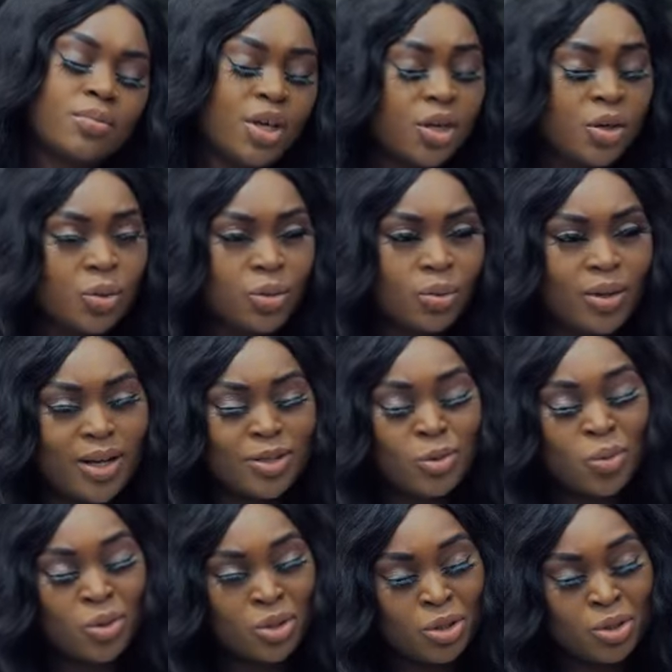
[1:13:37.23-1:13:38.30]
Ego, I
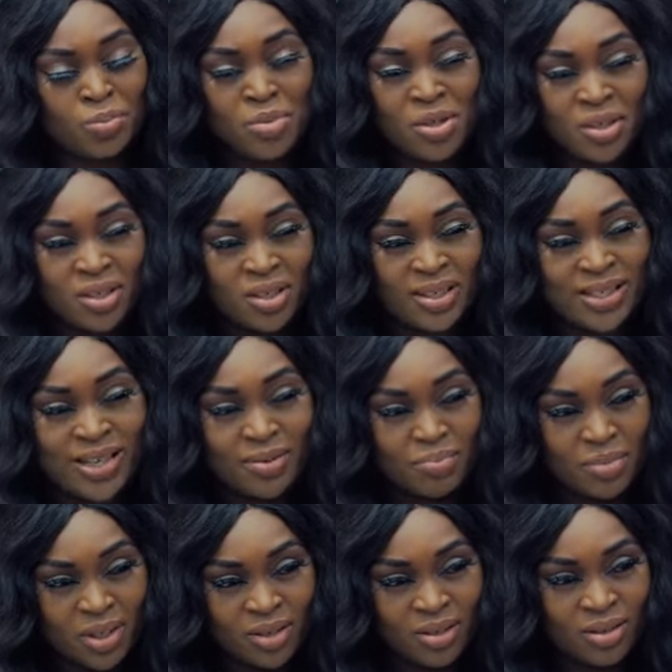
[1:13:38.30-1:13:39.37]
don't want you to
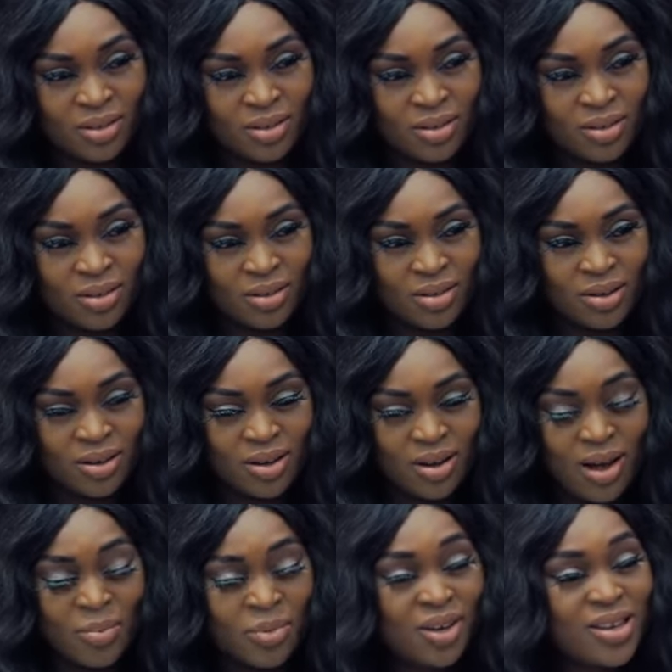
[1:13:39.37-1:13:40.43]
misunderstand me.
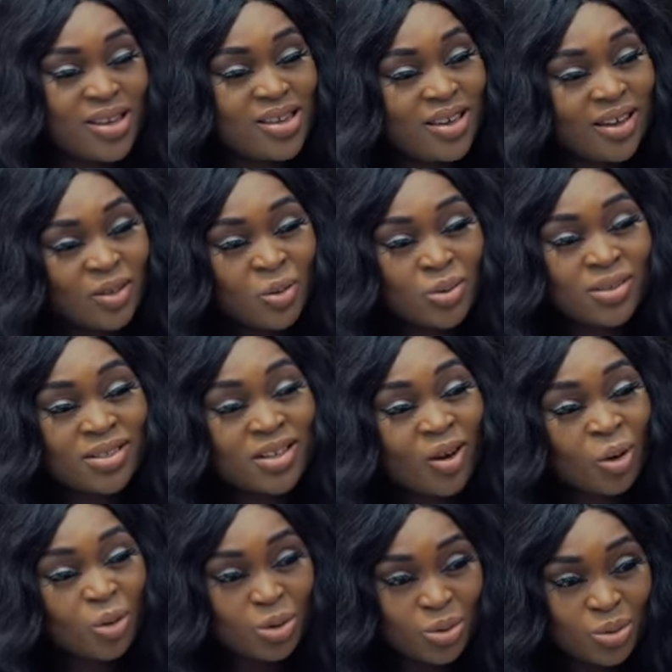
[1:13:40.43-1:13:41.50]
I'm not here to
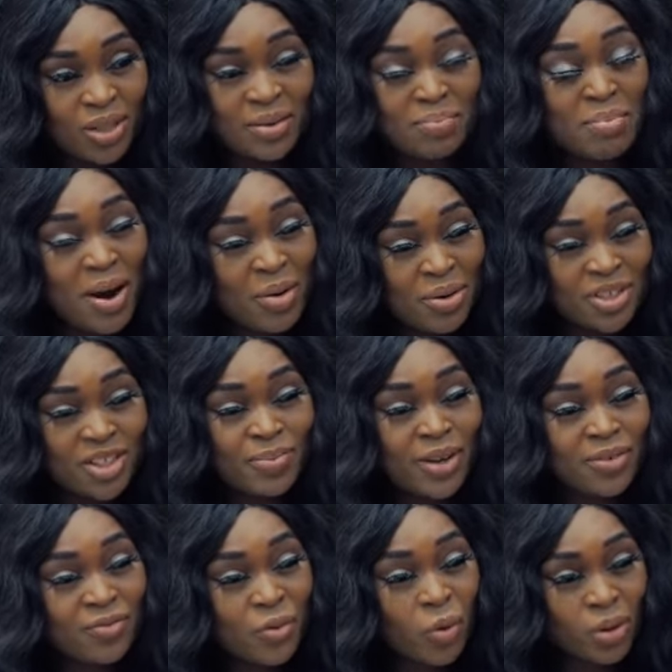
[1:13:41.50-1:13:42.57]
tell you that marriage is
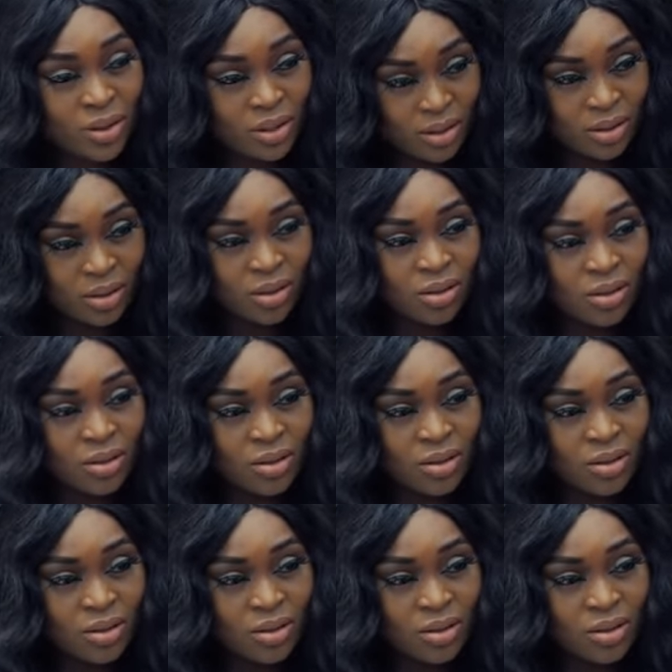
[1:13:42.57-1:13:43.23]
by force.